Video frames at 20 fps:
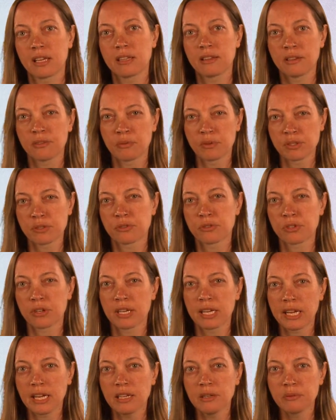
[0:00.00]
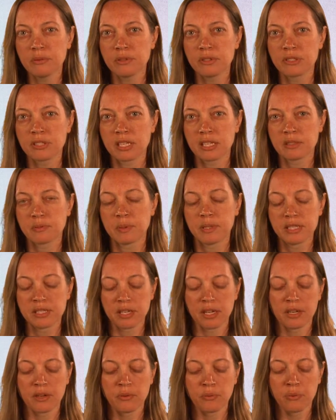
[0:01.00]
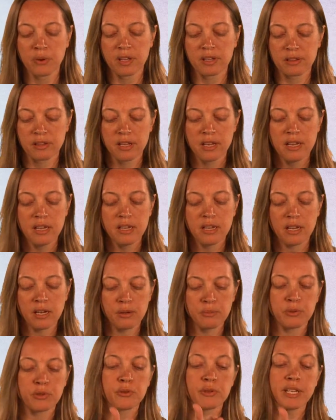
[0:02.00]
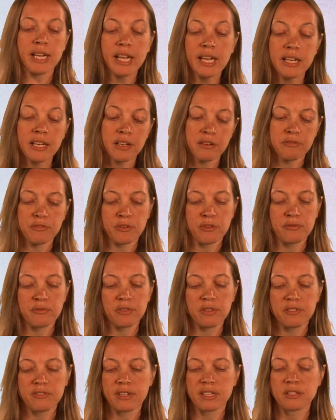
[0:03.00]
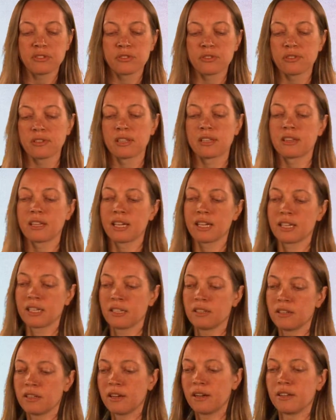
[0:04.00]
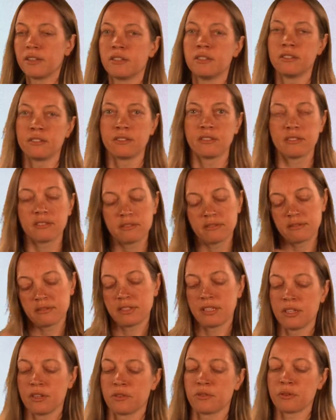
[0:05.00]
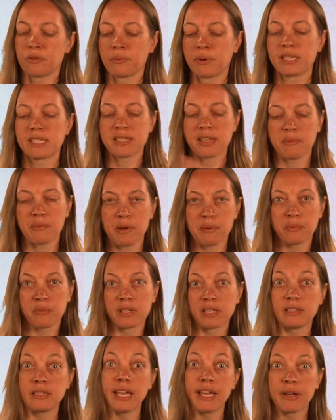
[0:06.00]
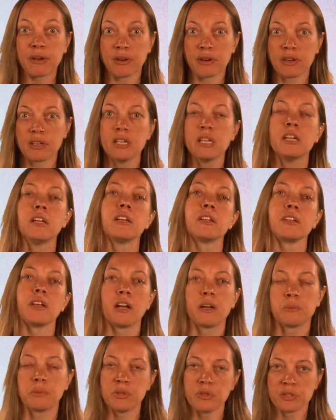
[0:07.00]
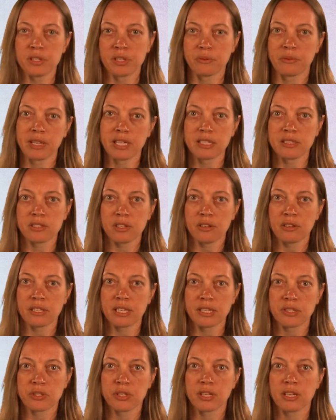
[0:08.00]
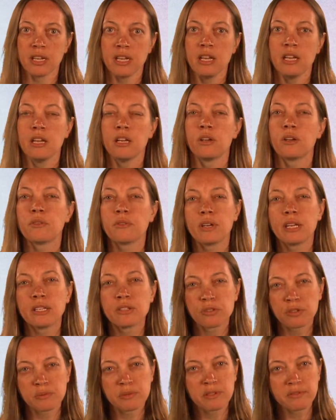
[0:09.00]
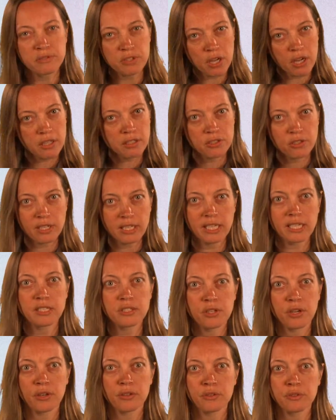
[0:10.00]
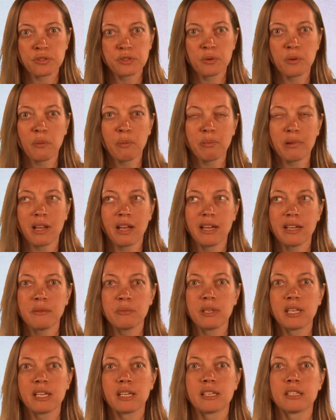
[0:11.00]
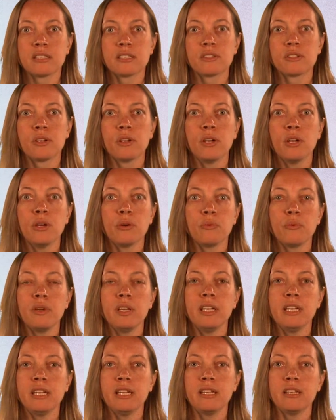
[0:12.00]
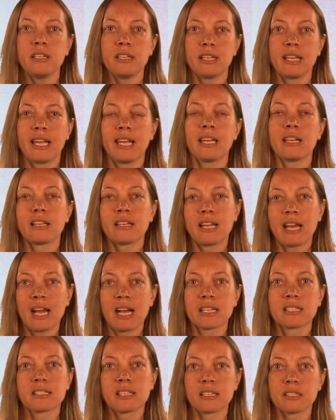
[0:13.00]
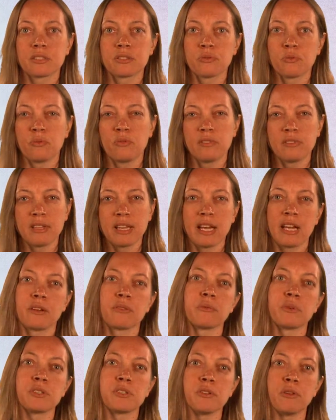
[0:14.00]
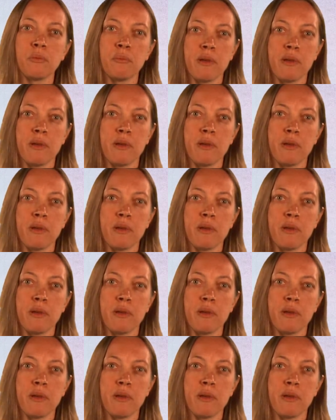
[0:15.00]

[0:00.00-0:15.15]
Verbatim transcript: the research on animals has been done with um, creating a fearful event so that they can un, you know, erase that memory later um, using reconsolidation. In terms of dog training, it's harder to apply because we can't access that original